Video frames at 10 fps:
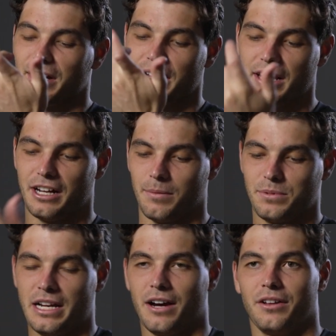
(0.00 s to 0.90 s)
It
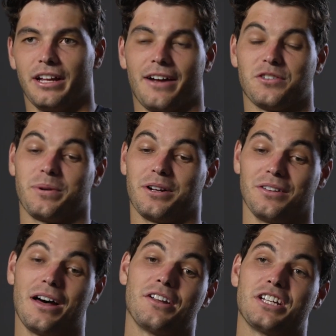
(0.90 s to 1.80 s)
comes down to like I've spent a
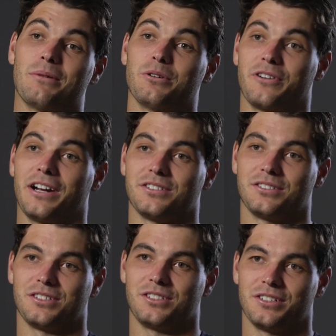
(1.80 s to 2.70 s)
lot of time with
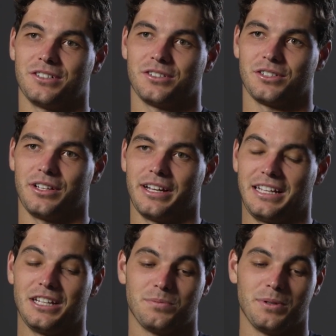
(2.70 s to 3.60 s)
Francis this year, so like
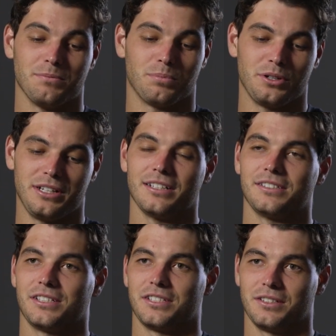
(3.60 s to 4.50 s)
he's been pretty
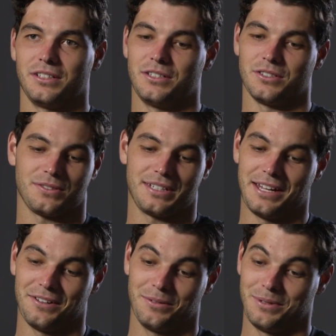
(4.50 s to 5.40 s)
consistently just
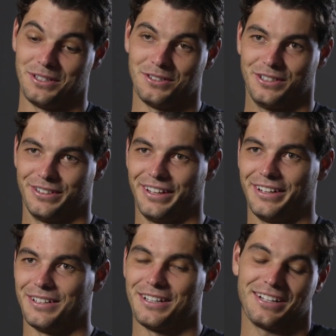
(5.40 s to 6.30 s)
killing me this year.
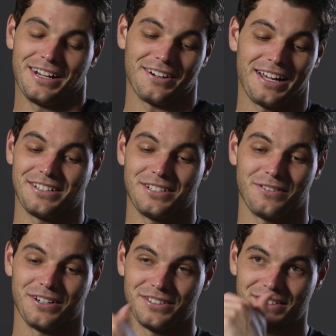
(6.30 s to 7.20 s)
Like I gotta say
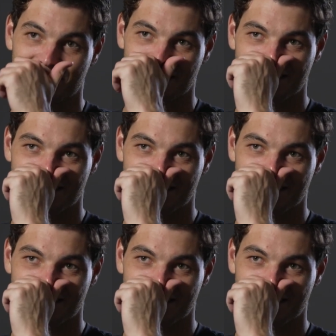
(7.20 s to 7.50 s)
Francis.